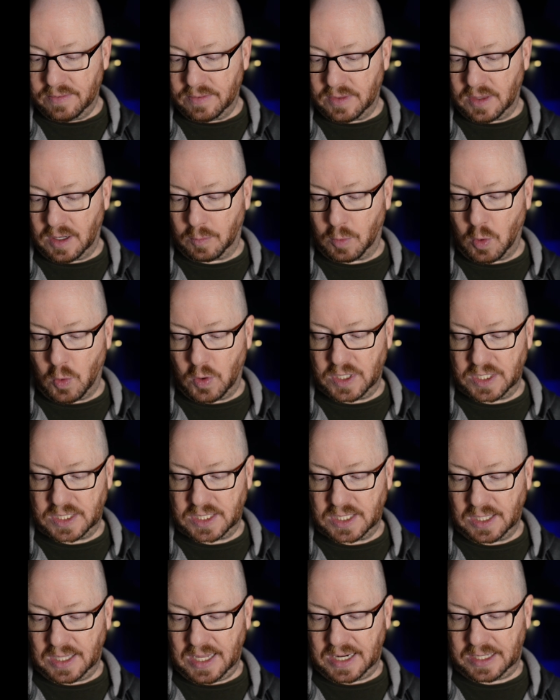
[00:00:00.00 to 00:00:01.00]
Then I'm going to
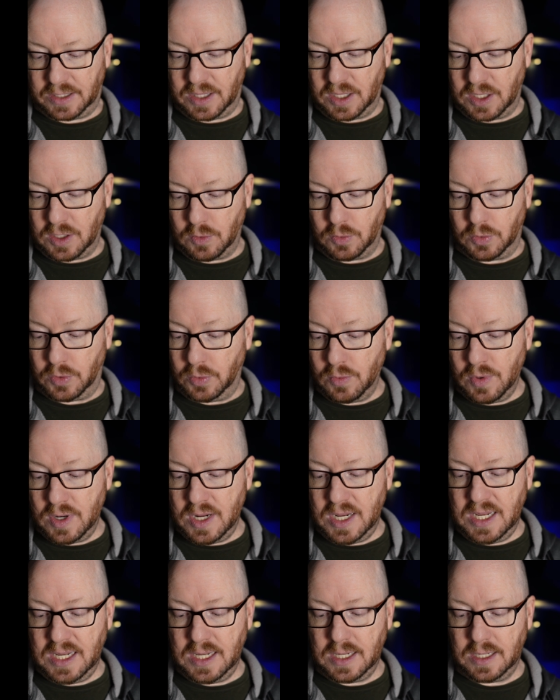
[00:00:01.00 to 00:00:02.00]
select the
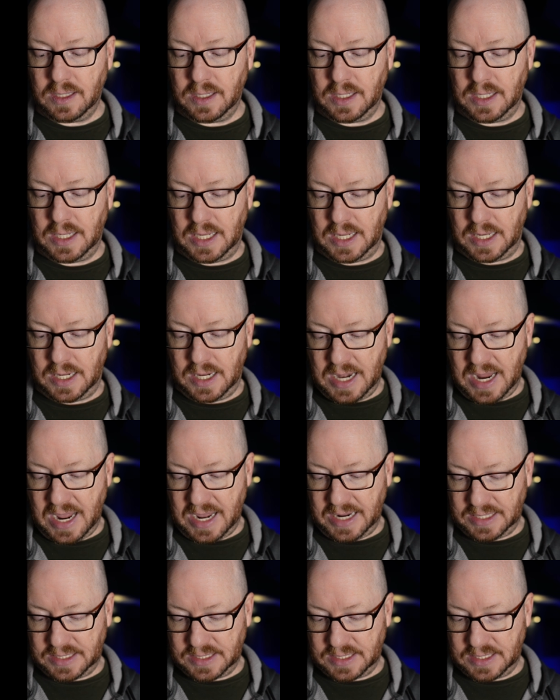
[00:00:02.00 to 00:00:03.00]
U3, hit
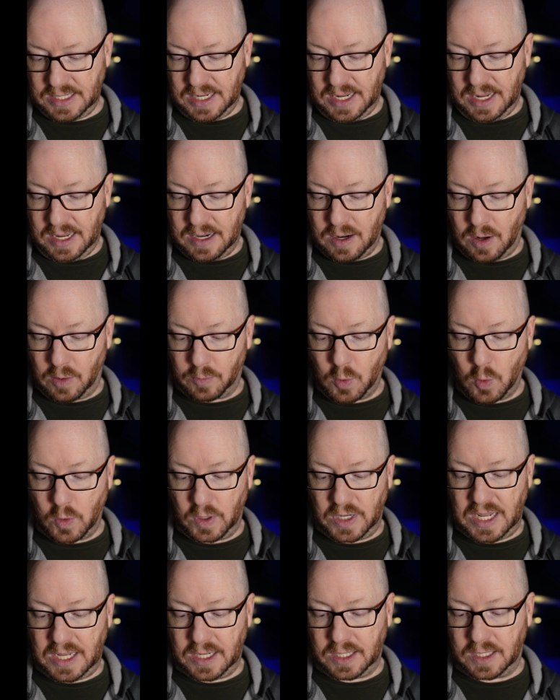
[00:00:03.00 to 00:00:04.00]
next. Now I'm going
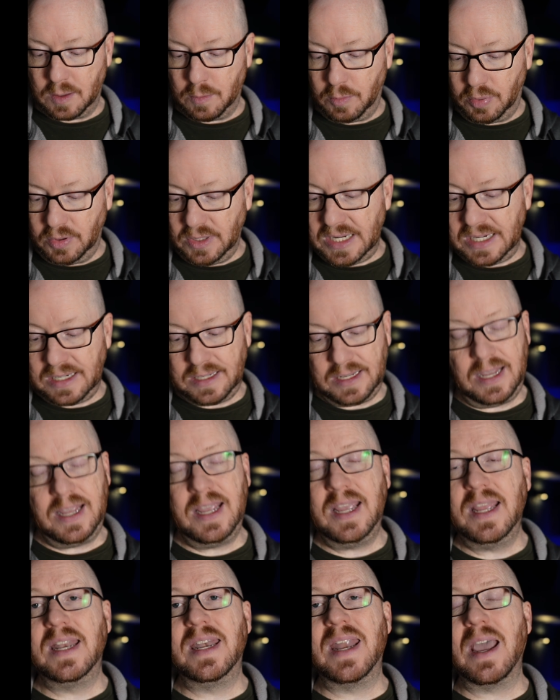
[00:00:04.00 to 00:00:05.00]
to hit complete.
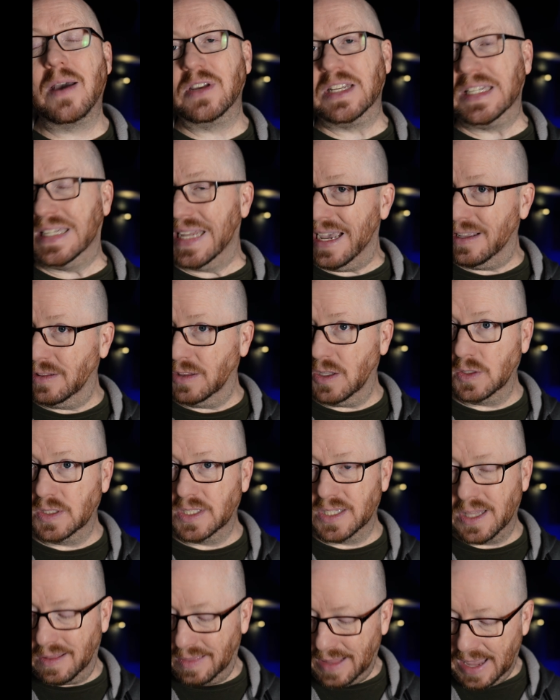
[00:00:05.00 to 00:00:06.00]
Now it
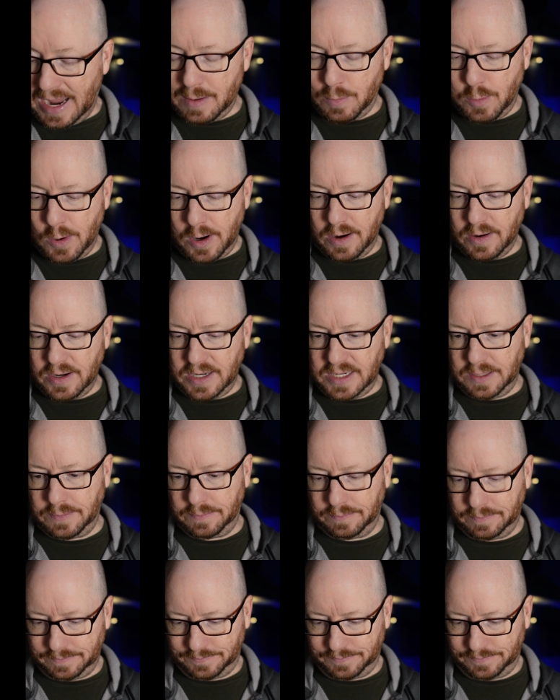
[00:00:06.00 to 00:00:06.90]
downloads the library.